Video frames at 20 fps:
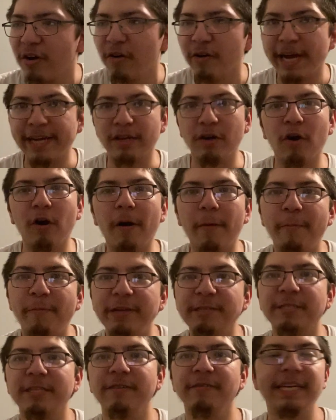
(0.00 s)
like your heart
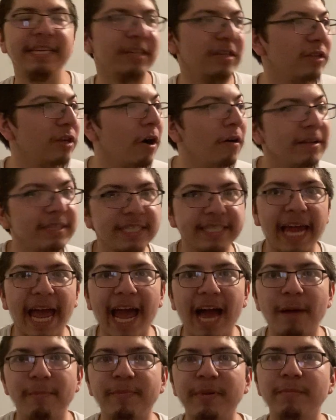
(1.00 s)
beats, and like you know it's going to
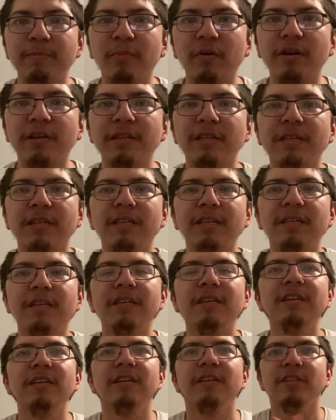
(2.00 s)
happen, but
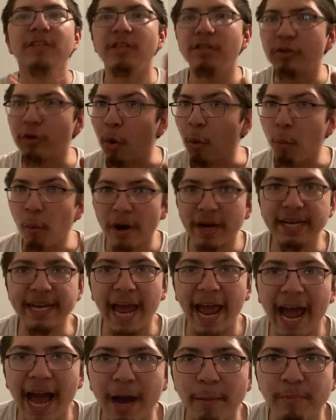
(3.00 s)
you don't want it
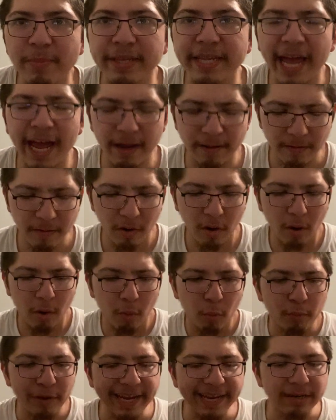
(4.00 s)
to happen. That
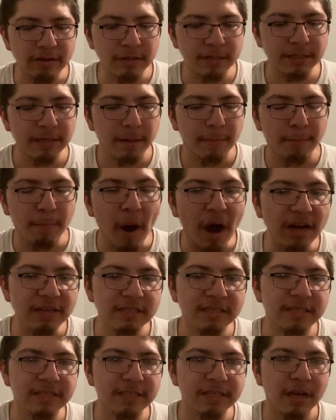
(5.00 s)
Randy Orton
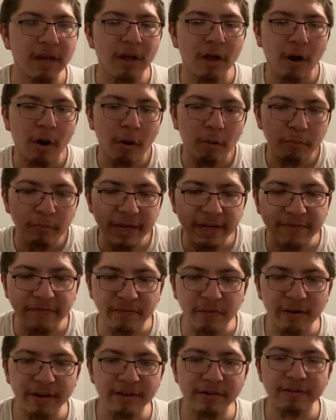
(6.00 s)
punts Ric
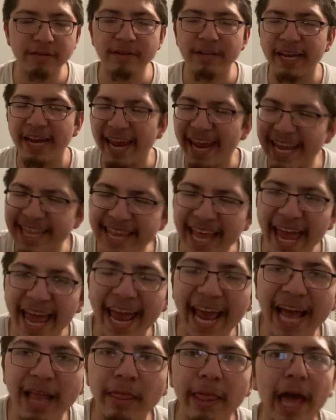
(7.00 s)
Flair in the
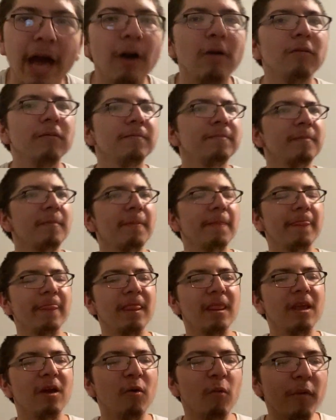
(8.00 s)
head. Now
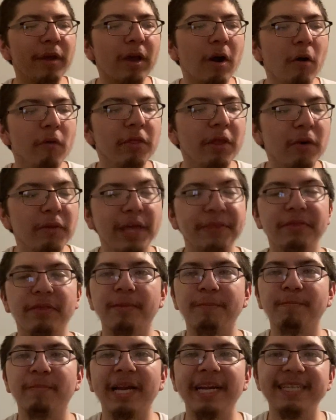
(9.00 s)
we all know that
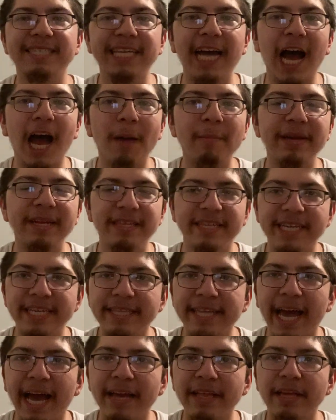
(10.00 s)
by the time he
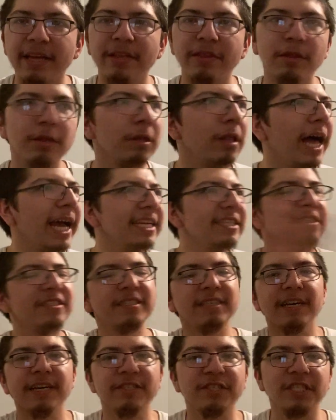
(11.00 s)
did that,
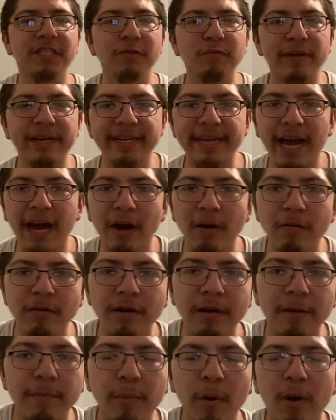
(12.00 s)
lights just went
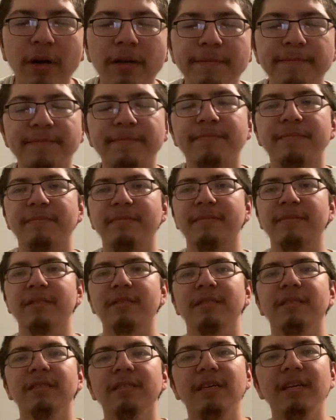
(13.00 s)
out, but
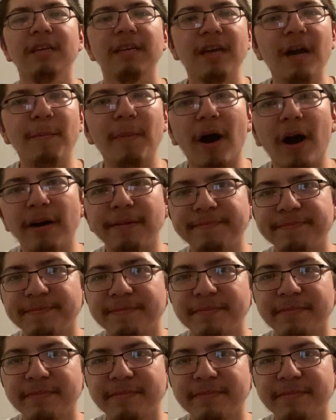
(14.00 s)
come on.